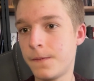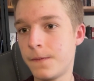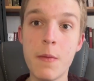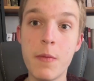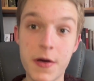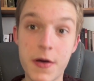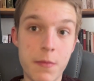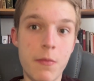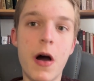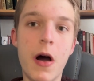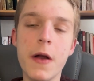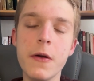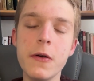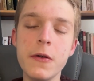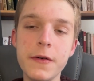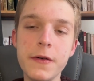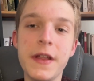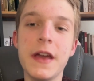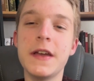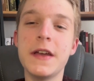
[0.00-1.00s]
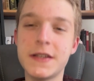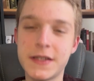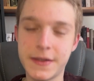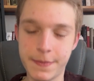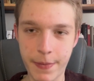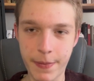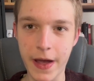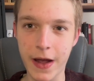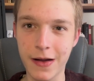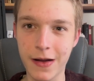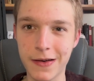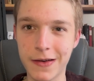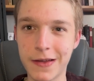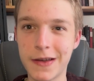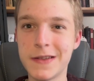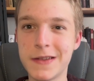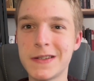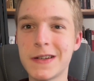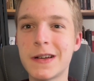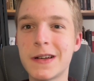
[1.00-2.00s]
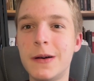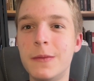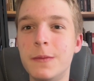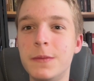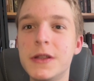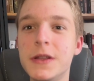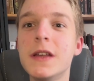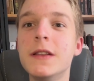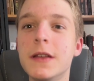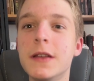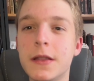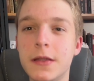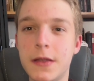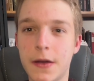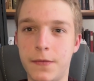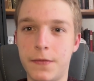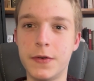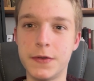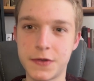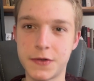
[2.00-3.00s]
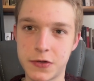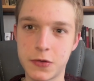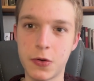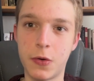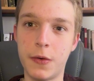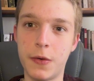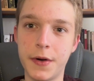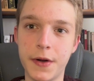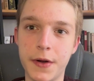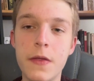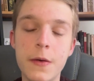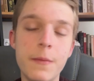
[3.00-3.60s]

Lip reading: But modern day Spain is a completely different story.